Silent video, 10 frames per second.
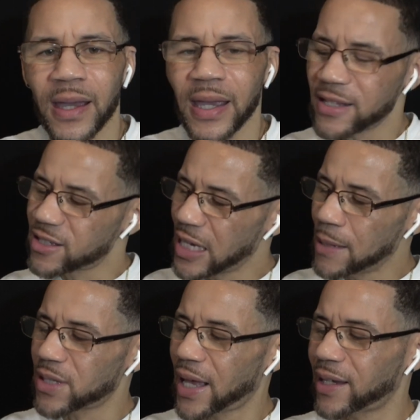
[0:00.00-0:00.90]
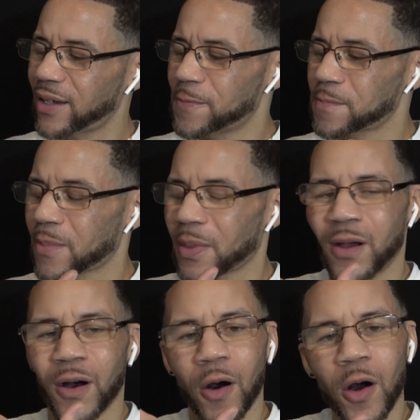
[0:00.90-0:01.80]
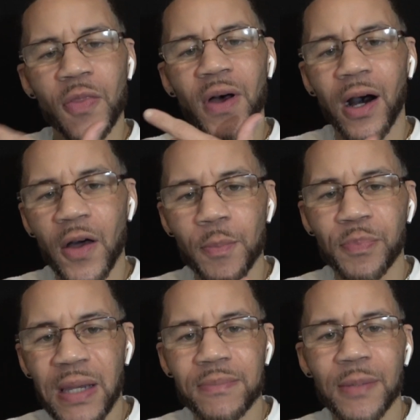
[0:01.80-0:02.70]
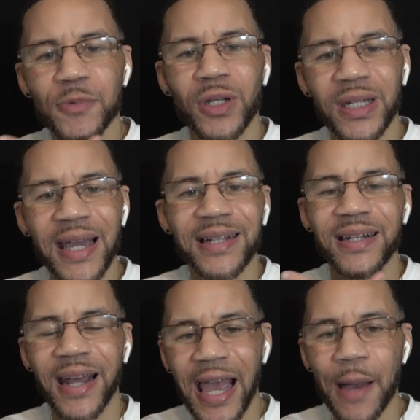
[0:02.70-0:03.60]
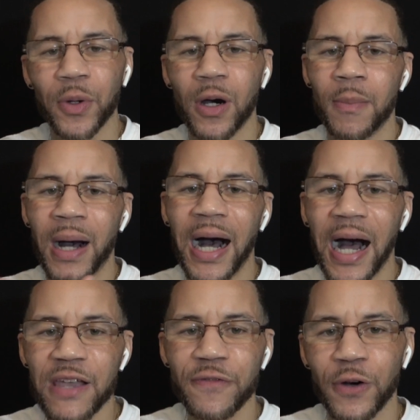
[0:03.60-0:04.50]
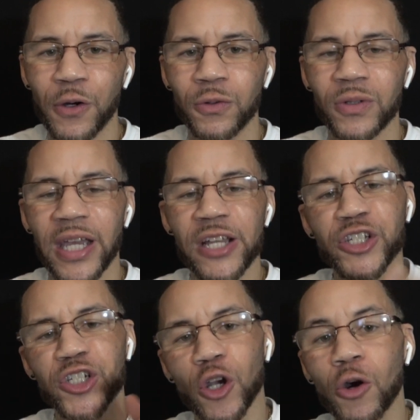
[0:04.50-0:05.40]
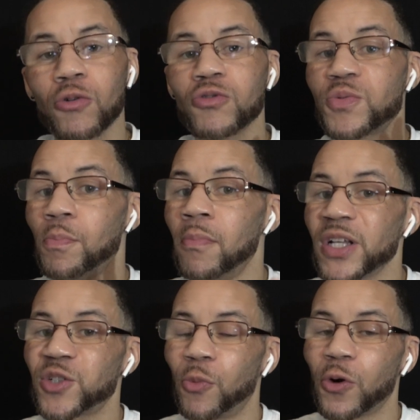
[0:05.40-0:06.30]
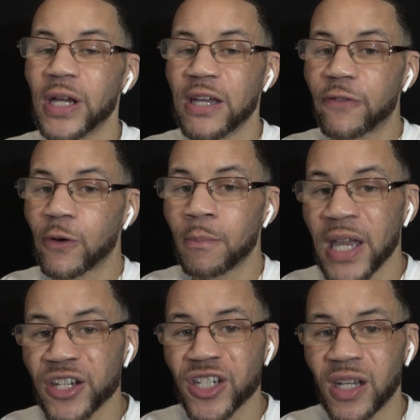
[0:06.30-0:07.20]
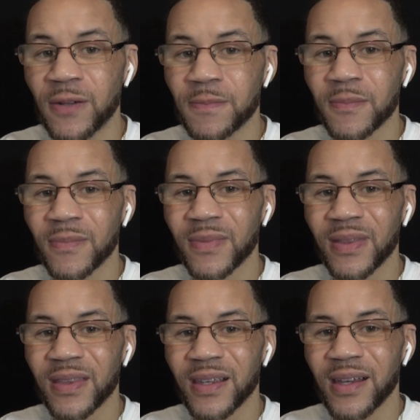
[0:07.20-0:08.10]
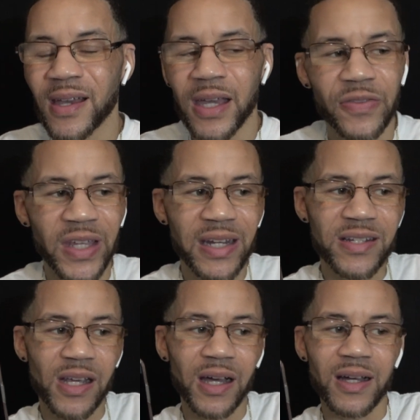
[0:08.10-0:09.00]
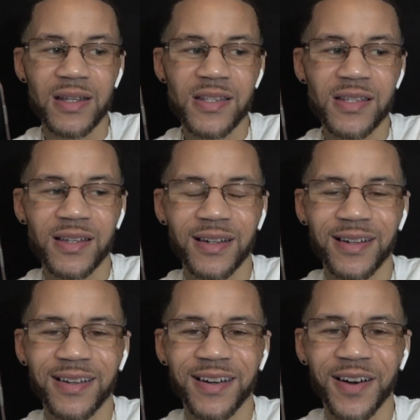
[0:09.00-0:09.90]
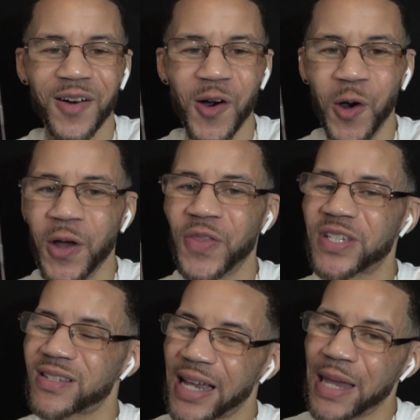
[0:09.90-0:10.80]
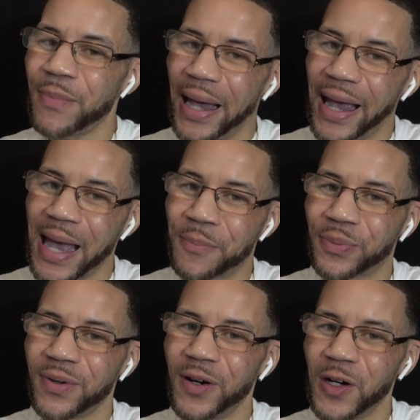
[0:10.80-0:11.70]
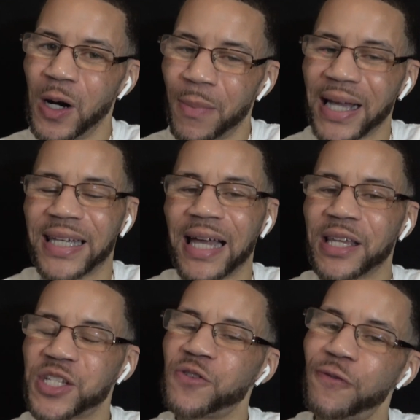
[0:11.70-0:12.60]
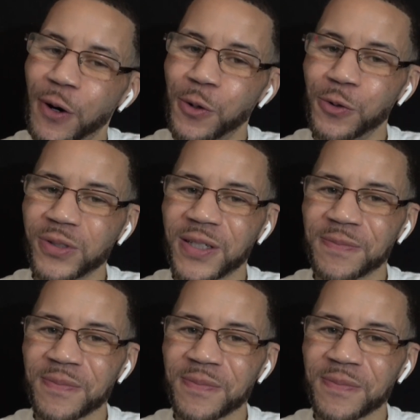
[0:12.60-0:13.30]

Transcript: It seems like on the BMW Connected app on my iPhone, it shows much more information than it does on the same app on my Galaxy Fold.